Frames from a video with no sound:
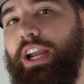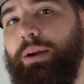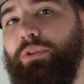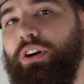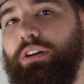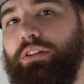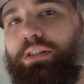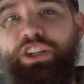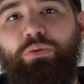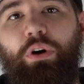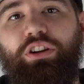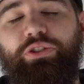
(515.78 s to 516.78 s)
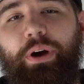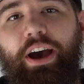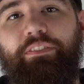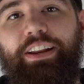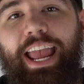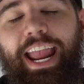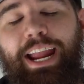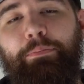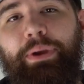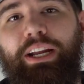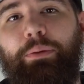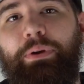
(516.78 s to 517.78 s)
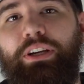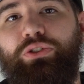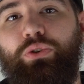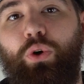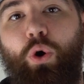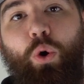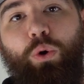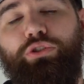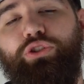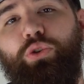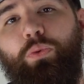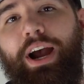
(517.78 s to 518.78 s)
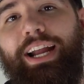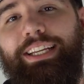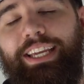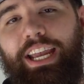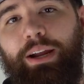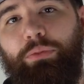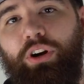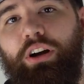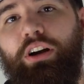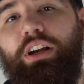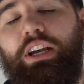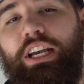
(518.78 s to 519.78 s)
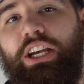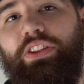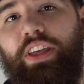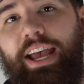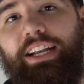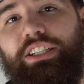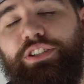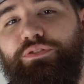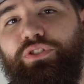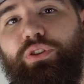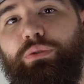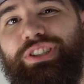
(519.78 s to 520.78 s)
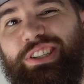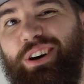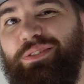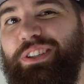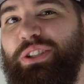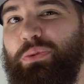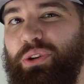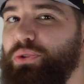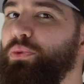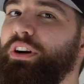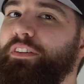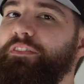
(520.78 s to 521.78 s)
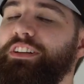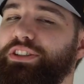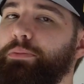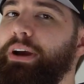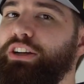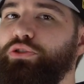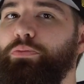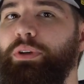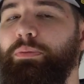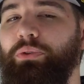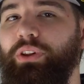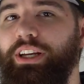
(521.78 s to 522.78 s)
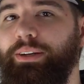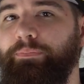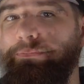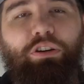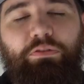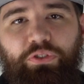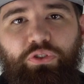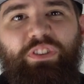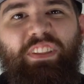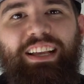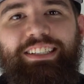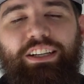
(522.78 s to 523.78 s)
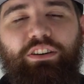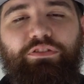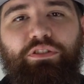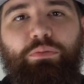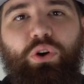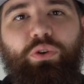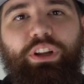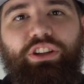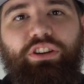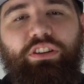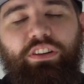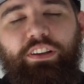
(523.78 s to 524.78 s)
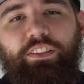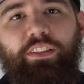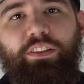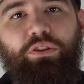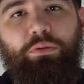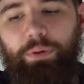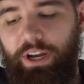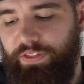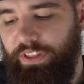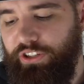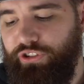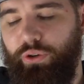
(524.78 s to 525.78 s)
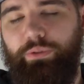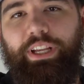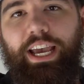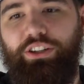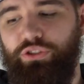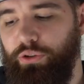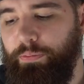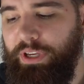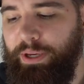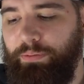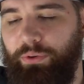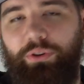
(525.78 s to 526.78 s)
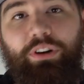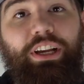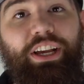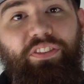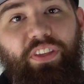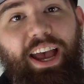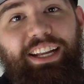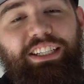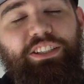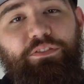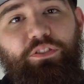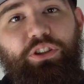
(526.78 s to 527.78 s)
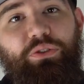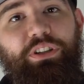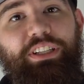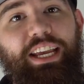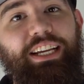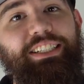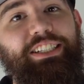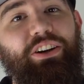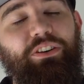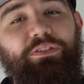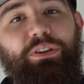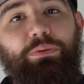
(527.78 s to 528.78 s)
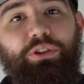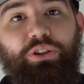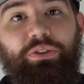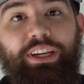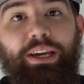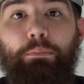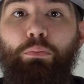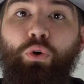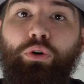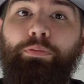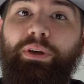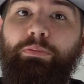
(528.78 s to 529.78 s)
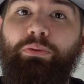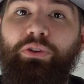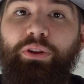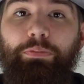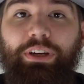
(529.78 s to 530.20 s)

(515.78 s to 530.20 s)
camera. And you also have an 8 megapixel ultra wide camera, and that is for those selfies where you want to fit some extra people in. Now if you're in that selfie mode and you click the little button that shows extra people, that is for you to take a selfie where you can get more people in the